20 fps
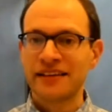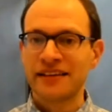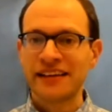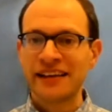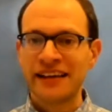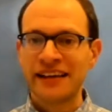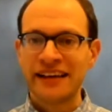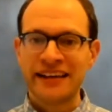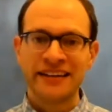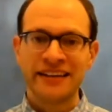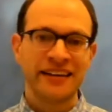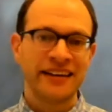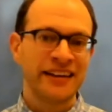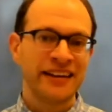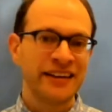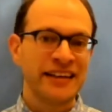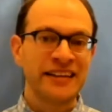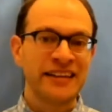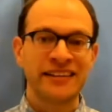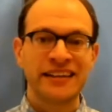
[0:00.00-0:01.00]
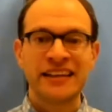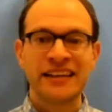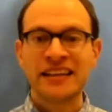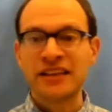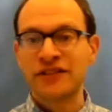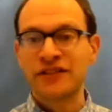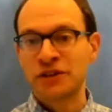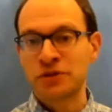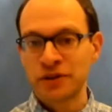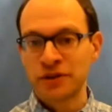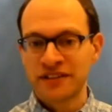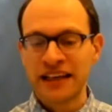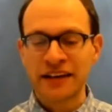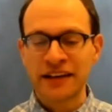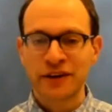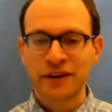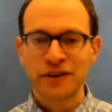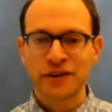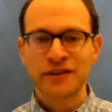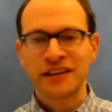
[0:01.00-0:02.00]
individual
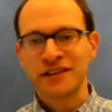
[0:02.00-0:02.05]
centers.